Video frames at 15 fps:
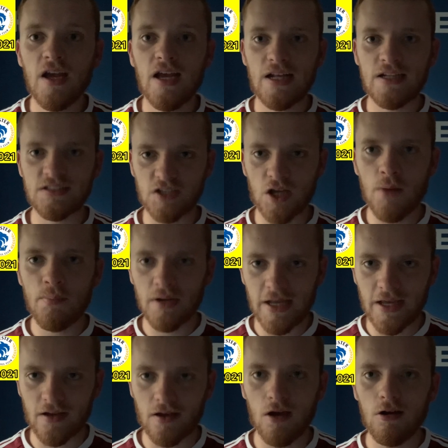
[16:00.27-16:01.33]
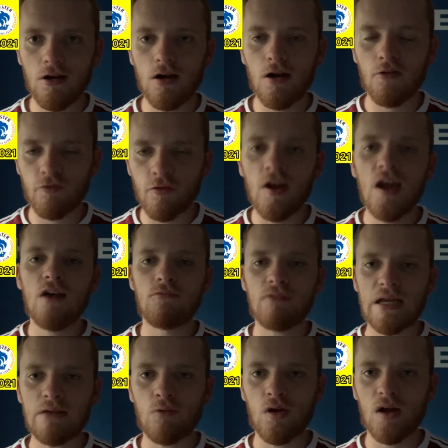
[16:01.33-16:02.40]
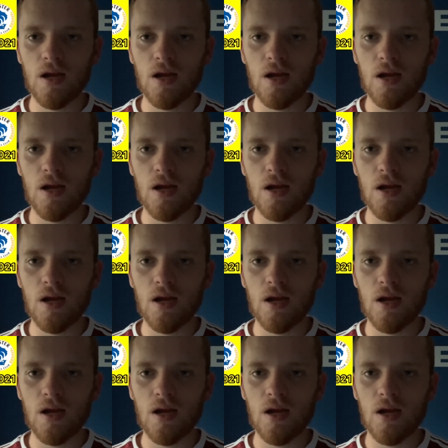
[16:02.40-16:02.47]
in the opening half, we were